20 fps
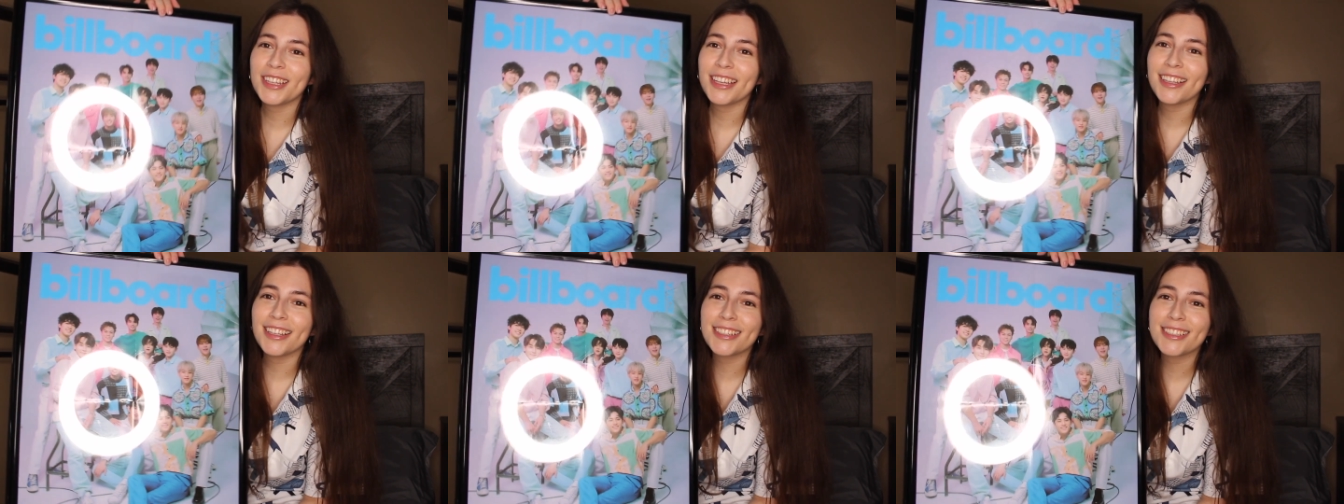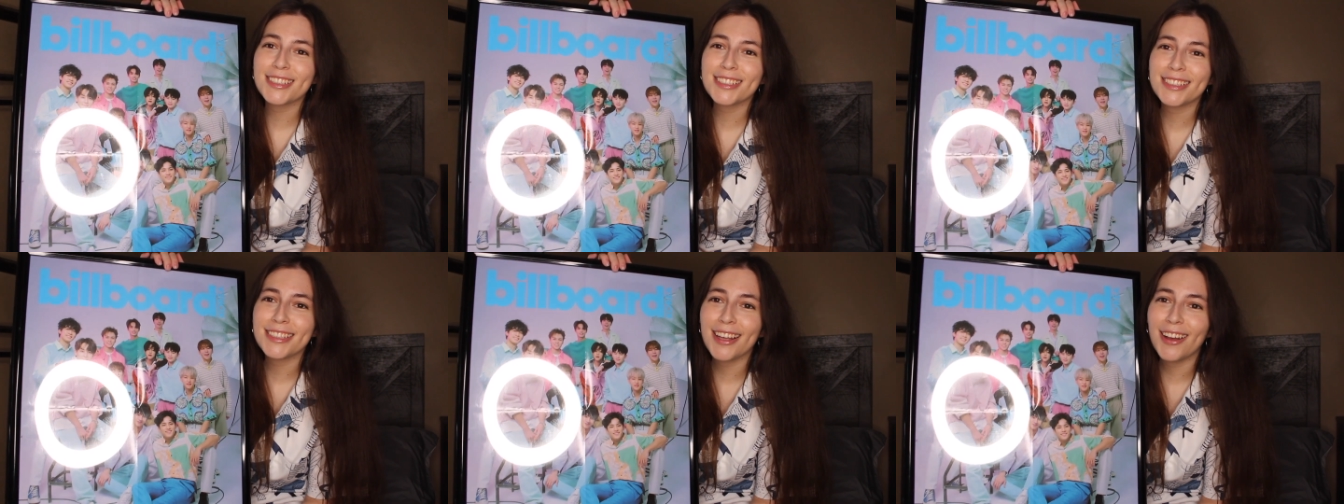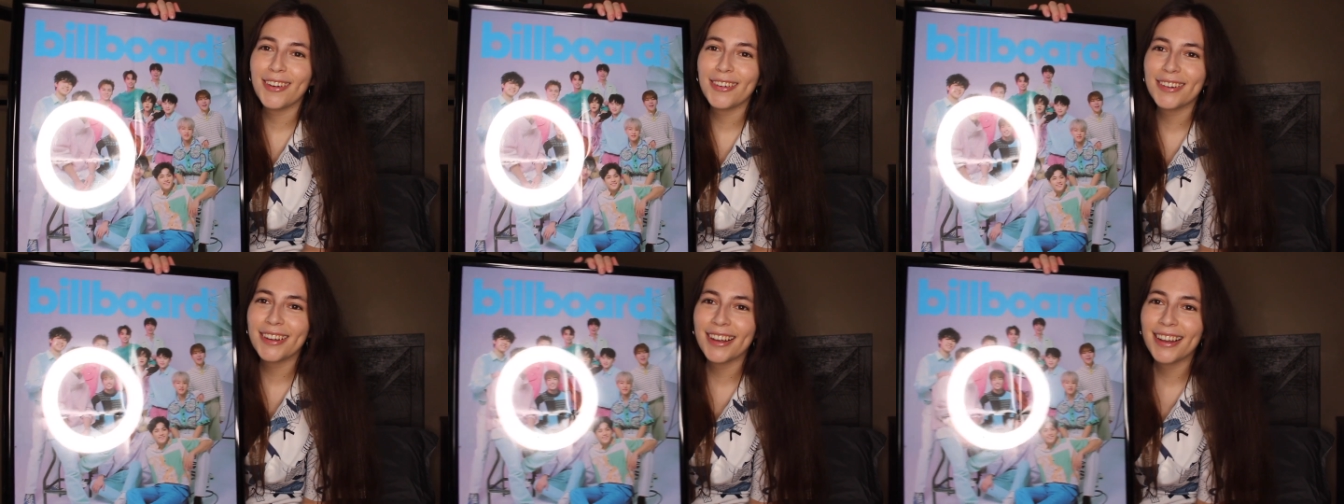They look
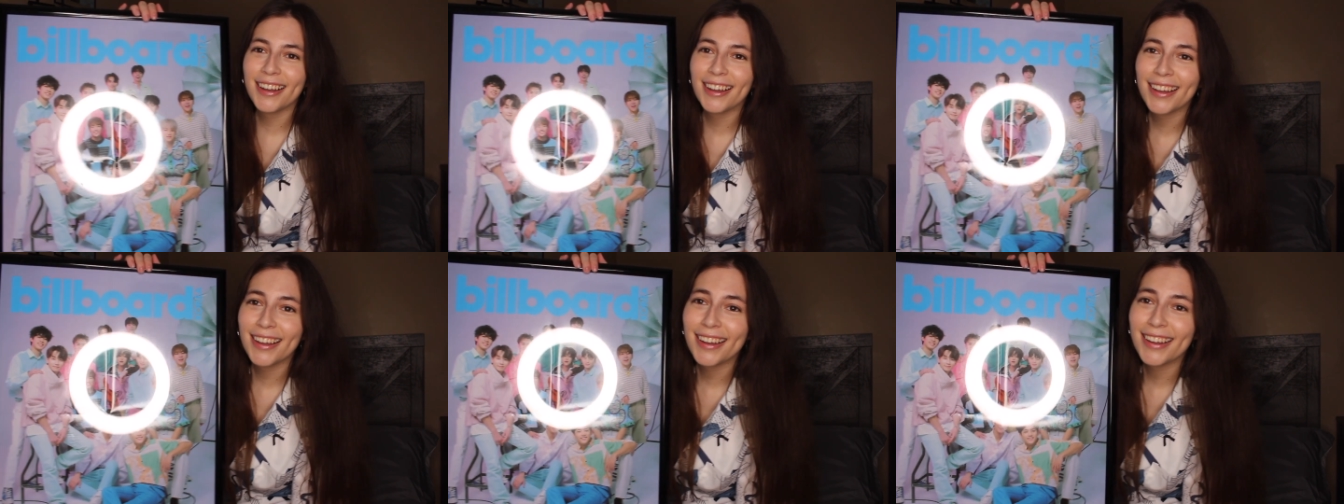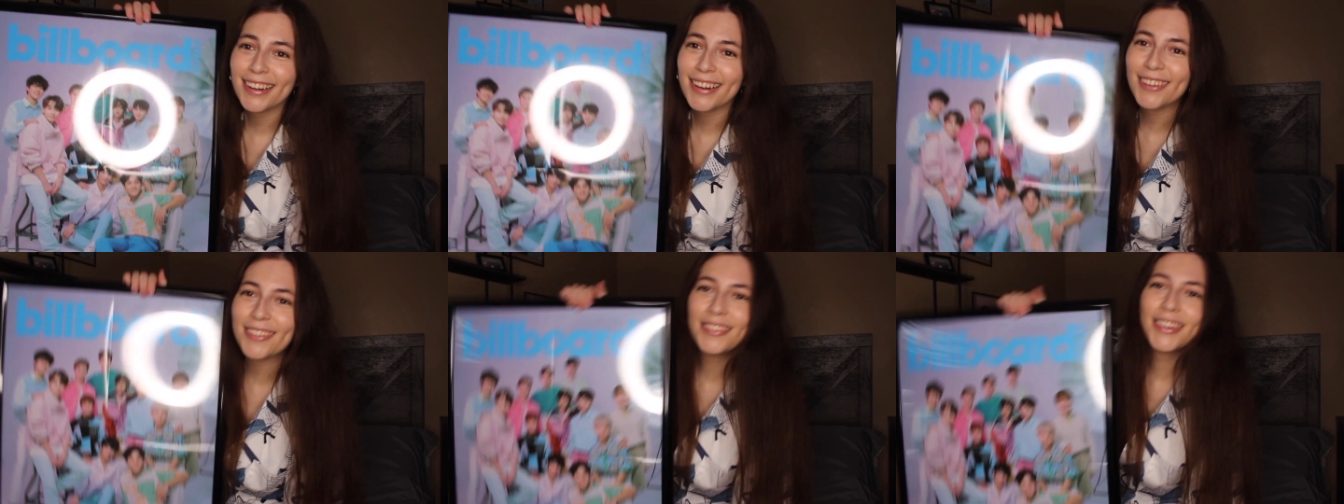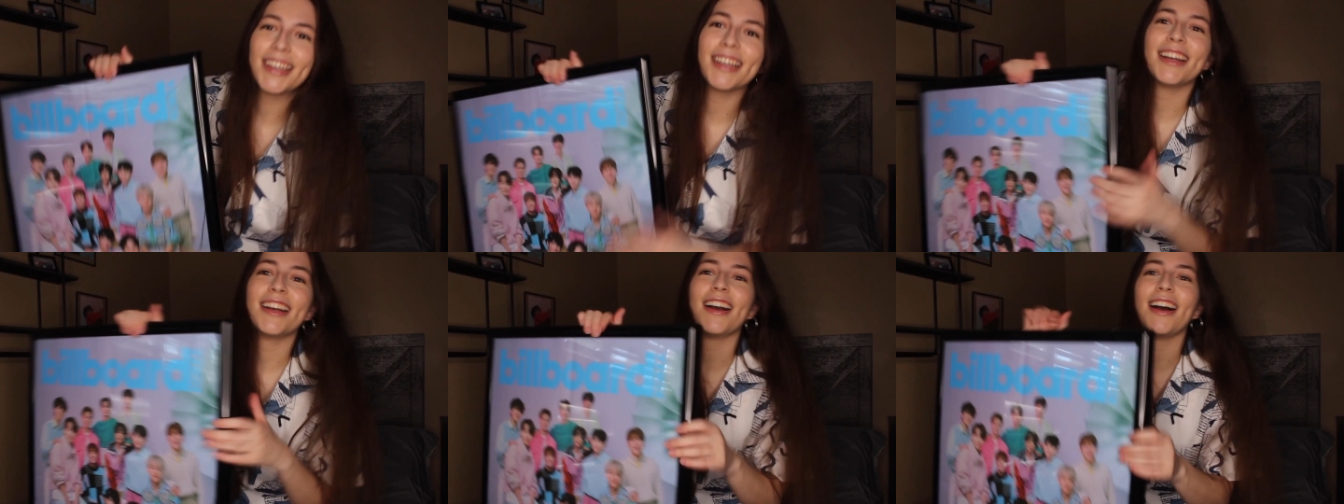so good. Oh
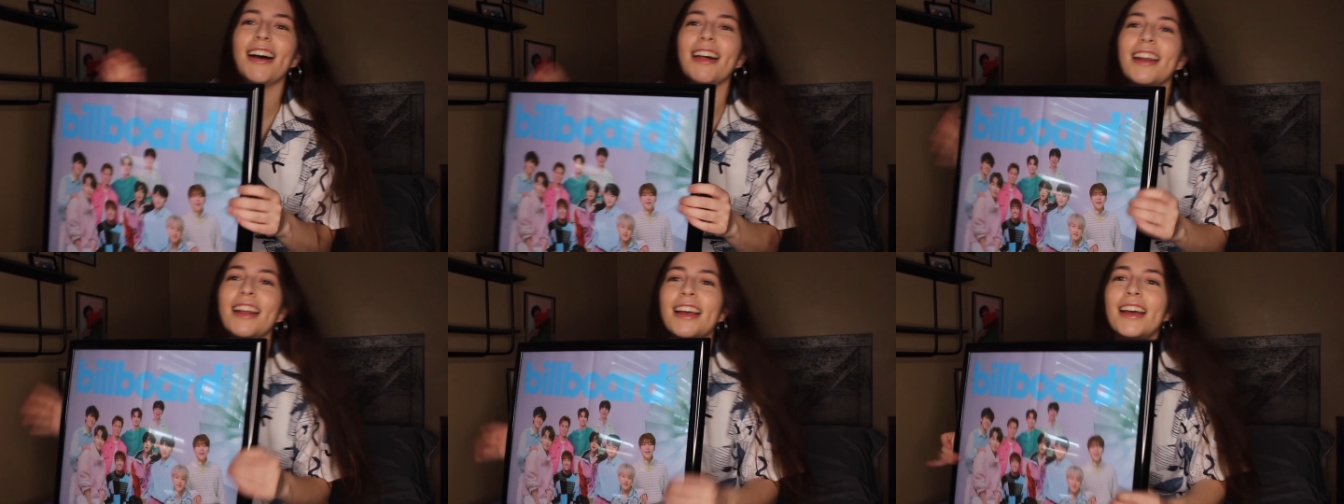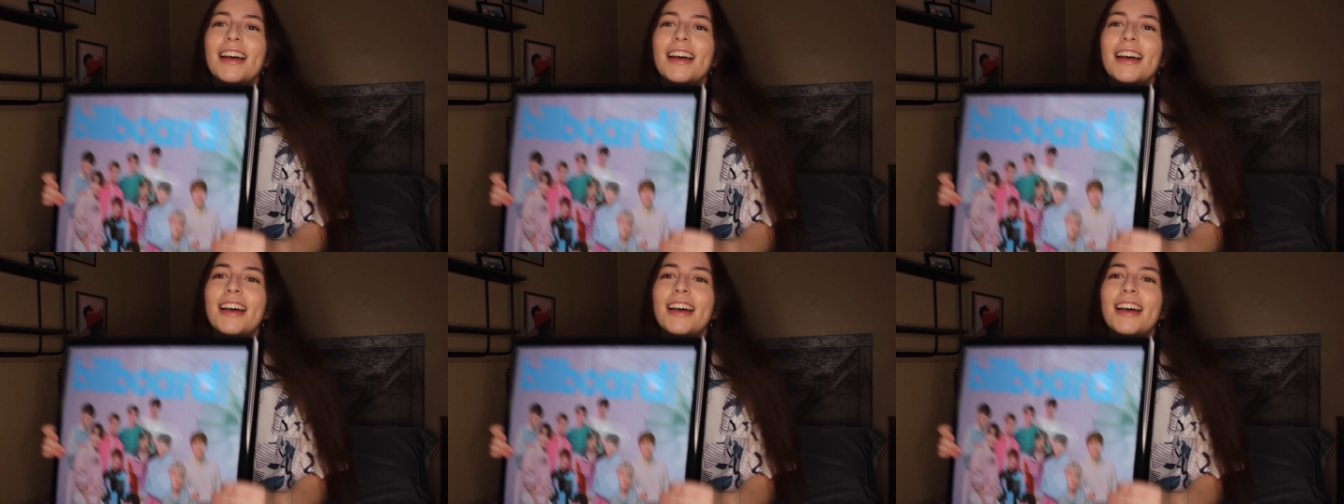my god.